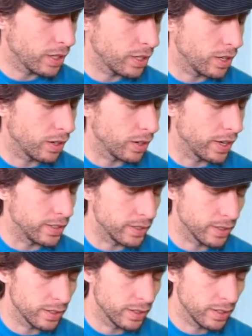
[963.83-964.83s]
All right.
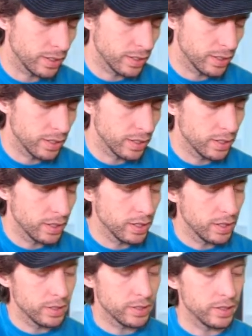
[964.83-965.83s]

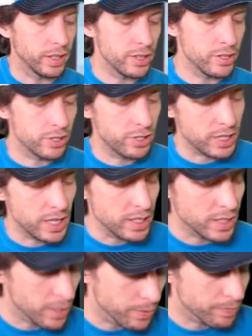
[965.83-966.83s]
So there's your seat.